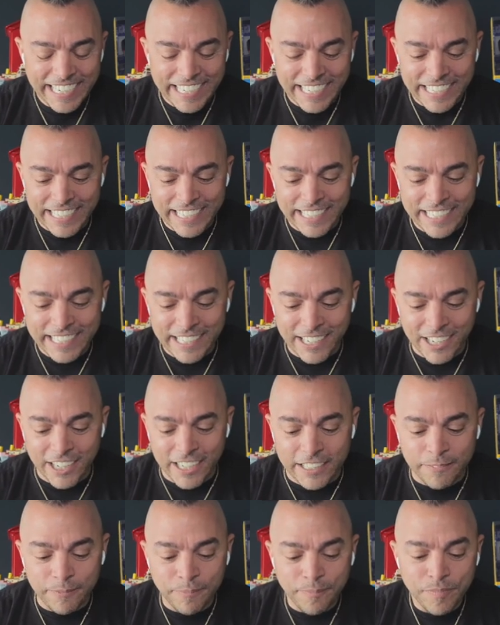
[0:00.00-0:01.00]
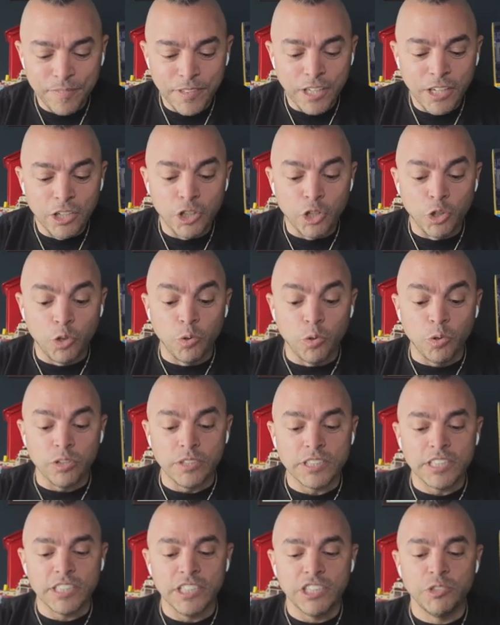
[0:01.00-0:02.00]
on. All right.
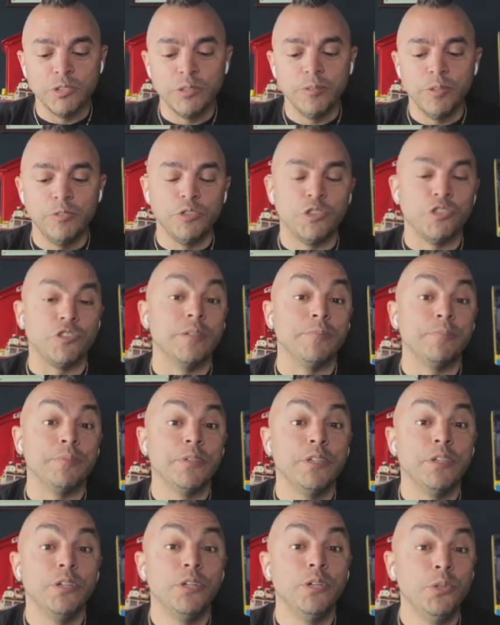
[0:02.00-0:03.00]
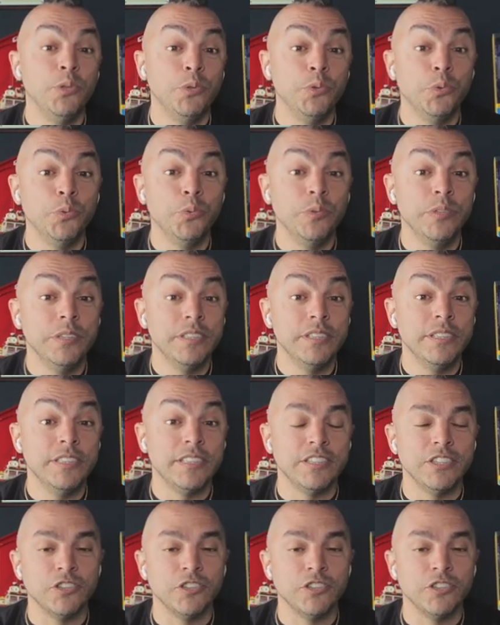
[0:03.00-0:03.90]
Cross country road trip. Who is